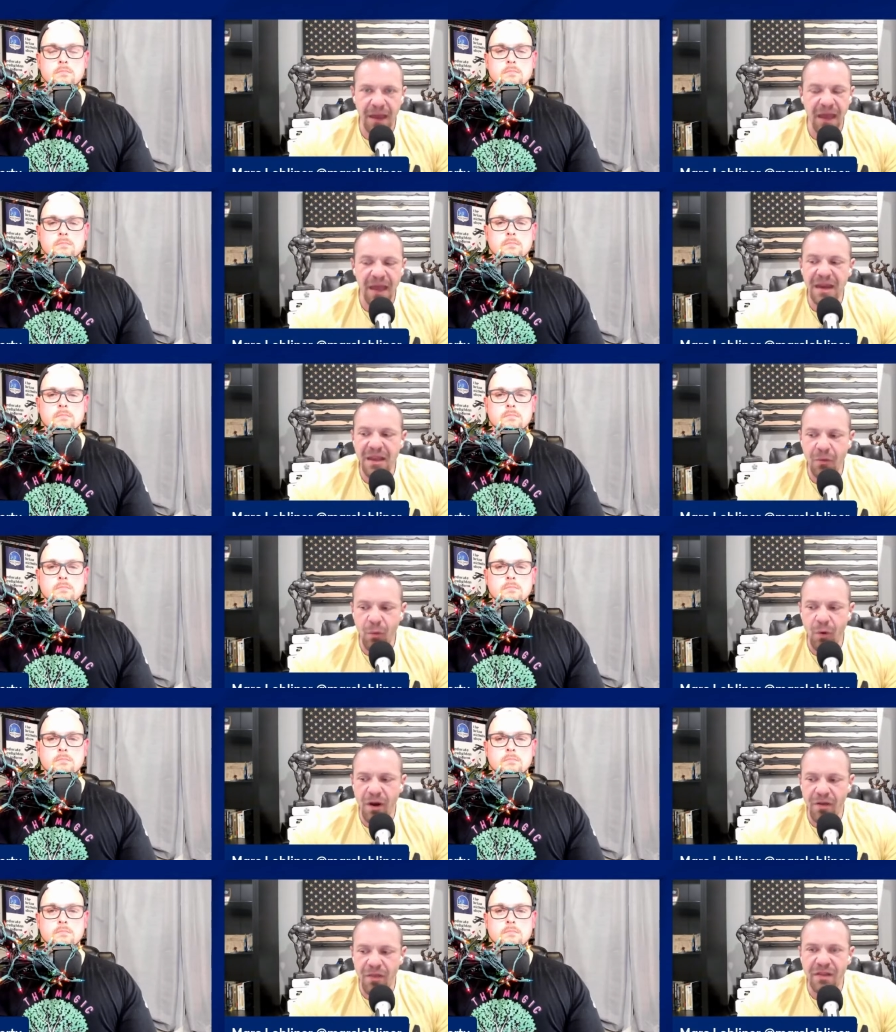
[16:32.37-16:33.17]

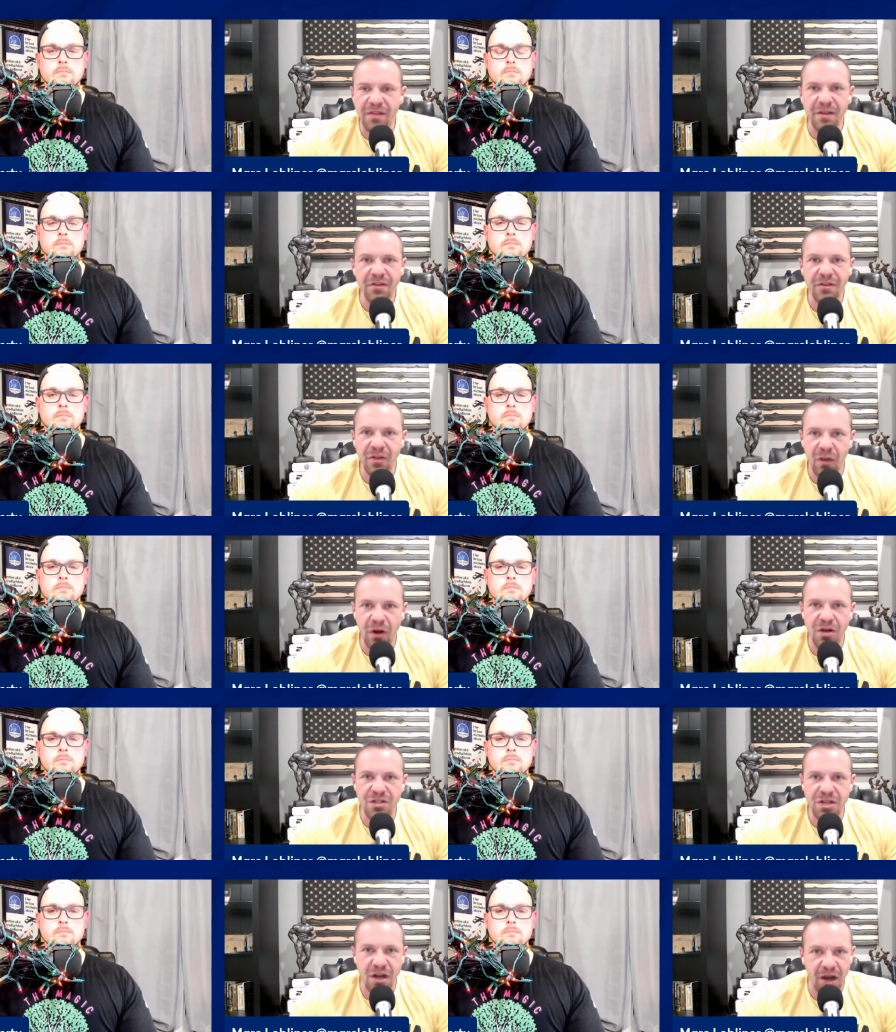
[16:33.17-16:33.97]
Speaker 1: anywhere that there's a large
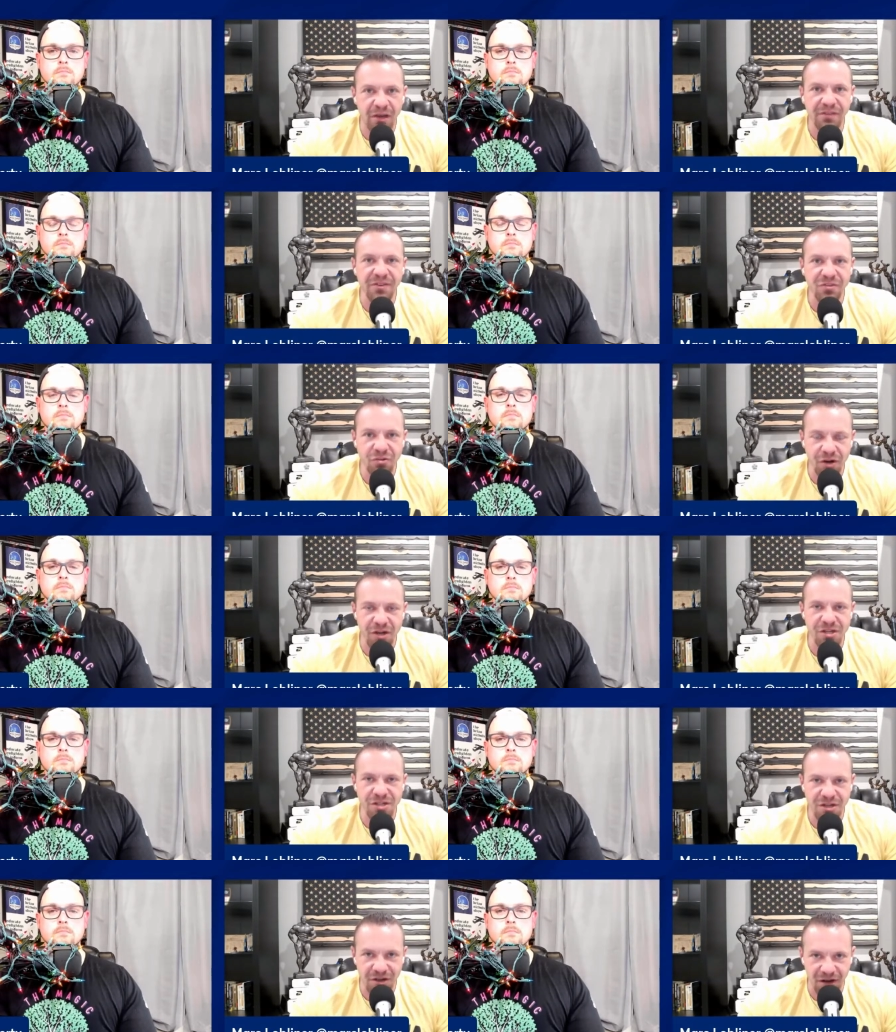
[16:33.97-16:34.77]

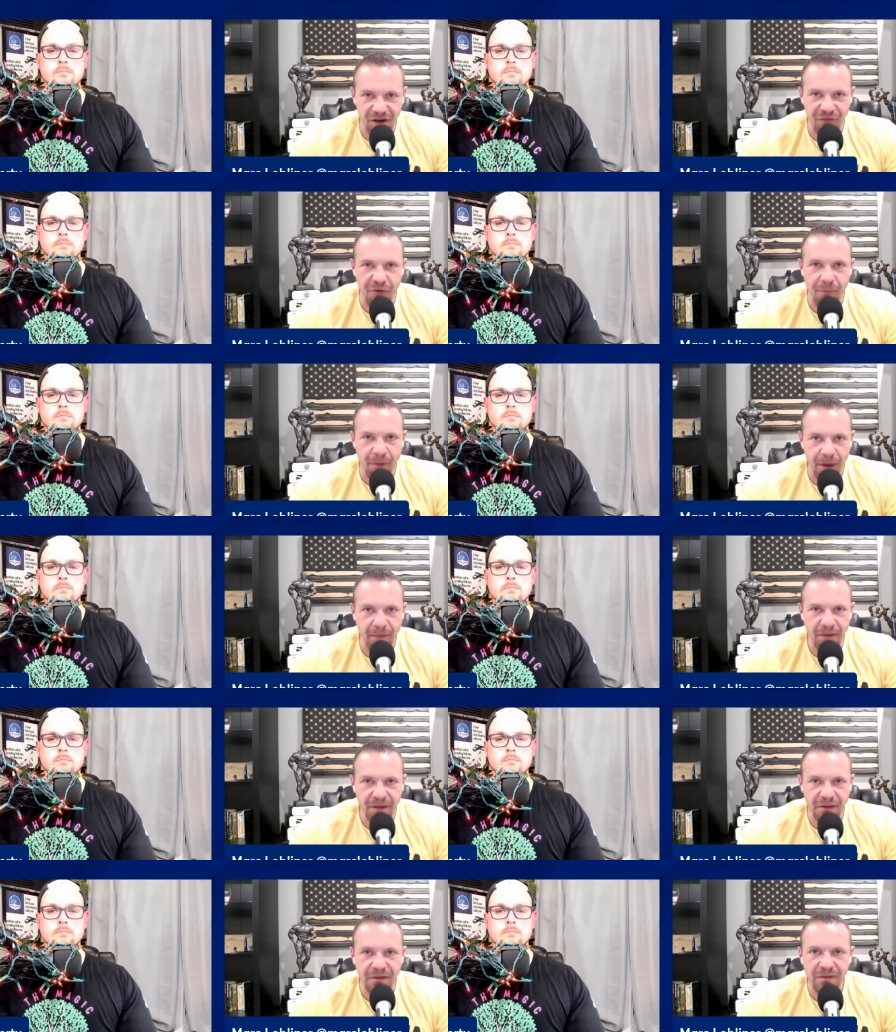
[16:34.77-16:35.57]
concentration of
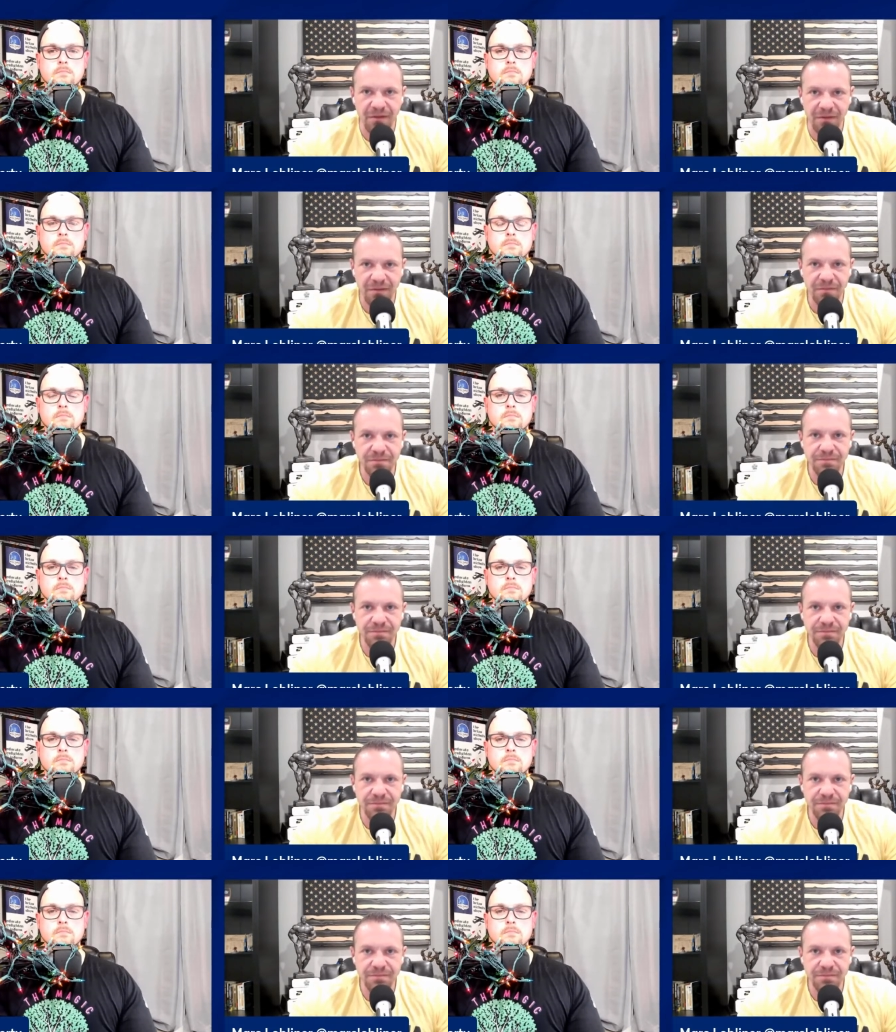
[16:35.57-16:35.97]
Republicans.